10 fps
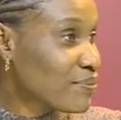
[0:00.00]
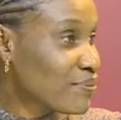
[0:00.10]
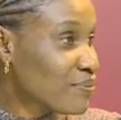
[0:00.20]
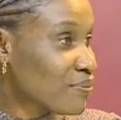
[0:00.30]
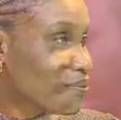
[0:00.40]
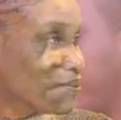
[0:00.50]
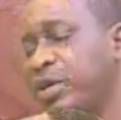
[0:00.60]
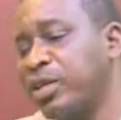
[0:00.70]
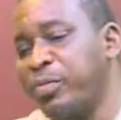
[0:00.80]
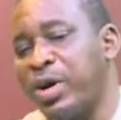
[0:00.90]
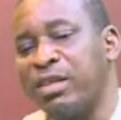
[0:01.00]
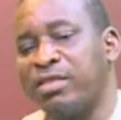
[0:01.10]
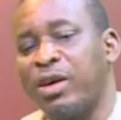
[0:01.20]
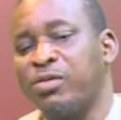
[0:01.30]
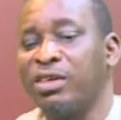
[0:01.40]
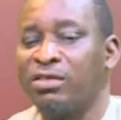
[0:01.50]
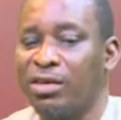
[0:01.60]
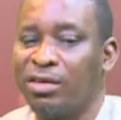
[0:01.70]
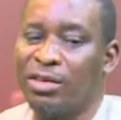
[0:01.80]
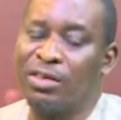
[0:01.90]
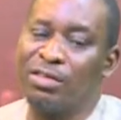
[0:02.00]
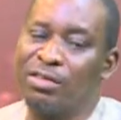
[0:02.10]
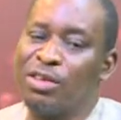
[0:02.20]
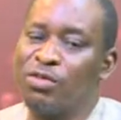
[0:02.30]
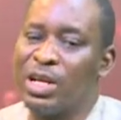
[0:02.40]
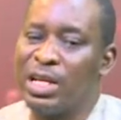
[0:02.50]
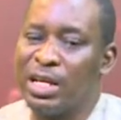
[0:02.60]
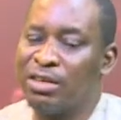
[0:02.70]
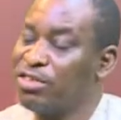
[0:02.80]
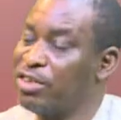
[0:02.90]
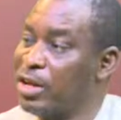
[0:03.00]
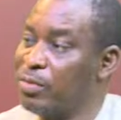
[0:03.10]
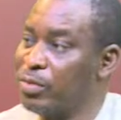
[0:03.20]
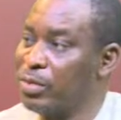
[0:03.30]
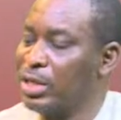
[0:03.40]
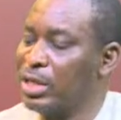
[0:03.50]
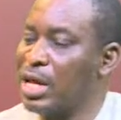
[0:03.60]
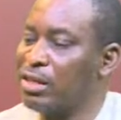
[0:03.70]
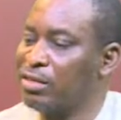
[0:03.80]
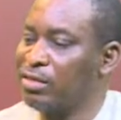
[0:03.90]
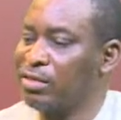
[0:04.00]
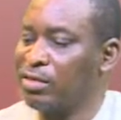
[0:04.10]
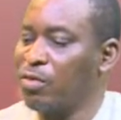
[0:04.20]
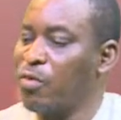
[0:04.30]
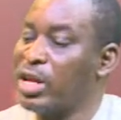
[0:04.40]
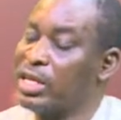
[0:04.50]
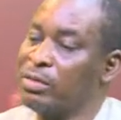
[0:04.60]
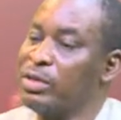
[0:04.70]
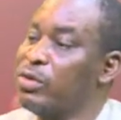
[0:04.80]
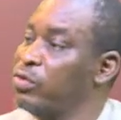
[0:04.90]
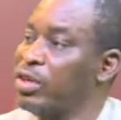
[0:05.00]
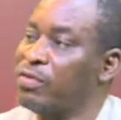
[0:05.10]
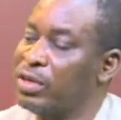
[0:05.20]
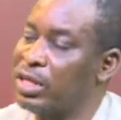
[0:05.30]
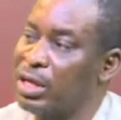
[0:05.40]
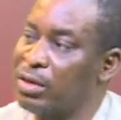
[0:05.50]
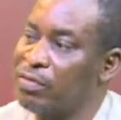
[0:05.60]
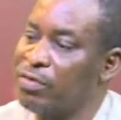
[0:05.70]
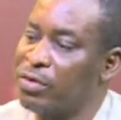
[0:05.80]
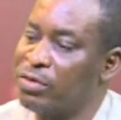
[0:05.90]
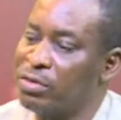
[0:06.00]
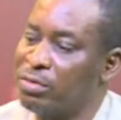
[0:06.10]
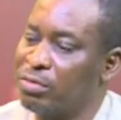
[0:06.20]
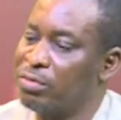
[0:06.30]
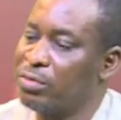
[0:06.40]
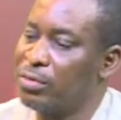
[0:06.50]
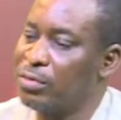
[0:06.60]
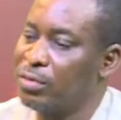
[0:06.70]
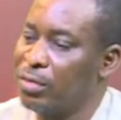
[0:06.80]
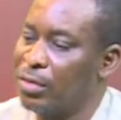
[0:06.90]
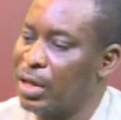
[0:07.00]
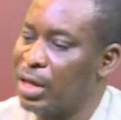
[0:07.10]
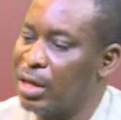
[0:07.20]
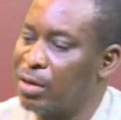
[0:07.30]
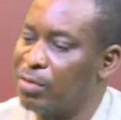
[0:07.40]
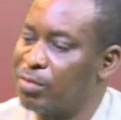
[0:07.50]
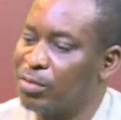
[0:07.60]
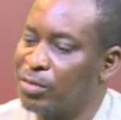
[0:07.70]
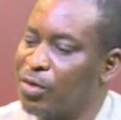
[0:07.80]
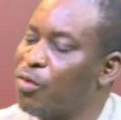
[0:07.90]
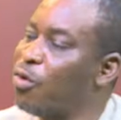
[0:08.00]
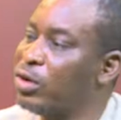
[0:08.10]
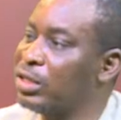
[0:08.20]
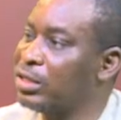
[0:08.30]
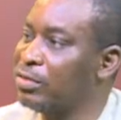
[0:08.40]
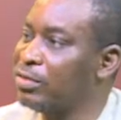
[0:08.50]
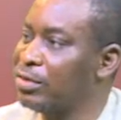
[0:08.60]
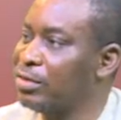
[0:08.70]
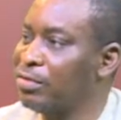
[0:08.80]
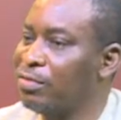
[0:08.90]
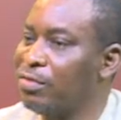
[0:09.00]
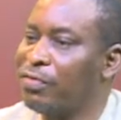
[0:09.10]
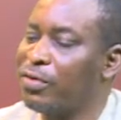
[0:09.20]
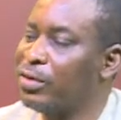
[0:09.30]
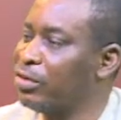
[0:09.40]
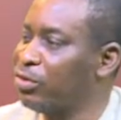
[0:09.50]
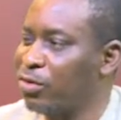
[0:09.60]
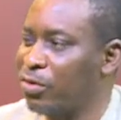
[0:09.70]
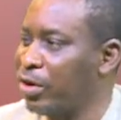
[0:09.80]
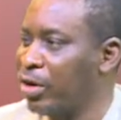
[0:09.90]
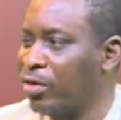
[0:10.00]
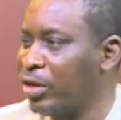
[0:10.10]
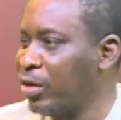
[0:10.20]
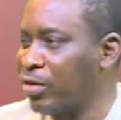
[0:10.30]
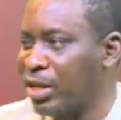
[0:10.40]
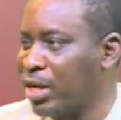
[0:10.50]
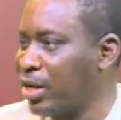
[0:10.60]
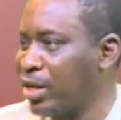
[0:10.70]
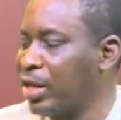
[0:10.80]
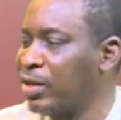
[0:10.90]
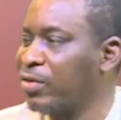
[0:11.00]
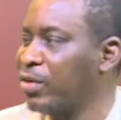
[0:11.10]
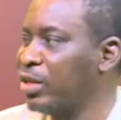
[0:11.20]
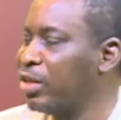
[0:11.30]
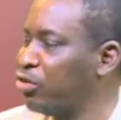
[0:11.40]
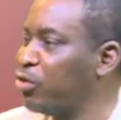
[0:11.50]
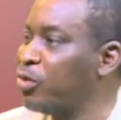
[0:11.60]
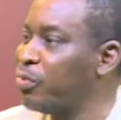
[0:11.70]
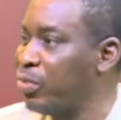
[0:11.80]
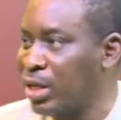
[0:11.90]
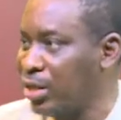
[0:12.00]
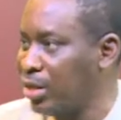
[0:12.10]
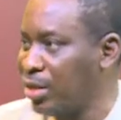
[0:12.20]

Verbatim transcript: You see, what's happening in the party, I would say, it's actually a shame that when the news every day for uh, one funny story or the other, you know, this shouldn't be.